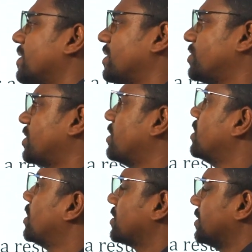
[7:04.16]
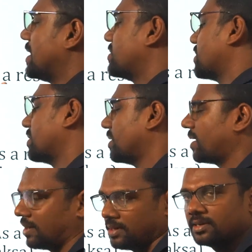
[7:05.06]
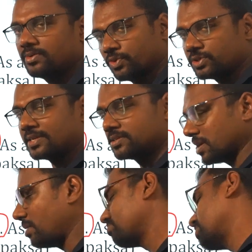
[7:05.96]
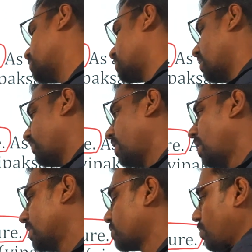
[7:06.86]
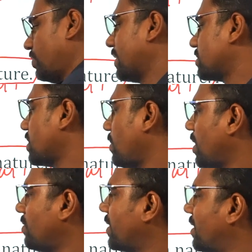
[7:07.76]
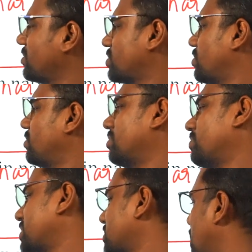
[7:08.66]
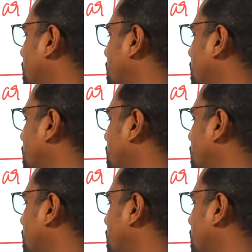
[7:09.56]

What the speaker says: nature, that's Sadharana. For the exam, it's enough. So an example I will give. So present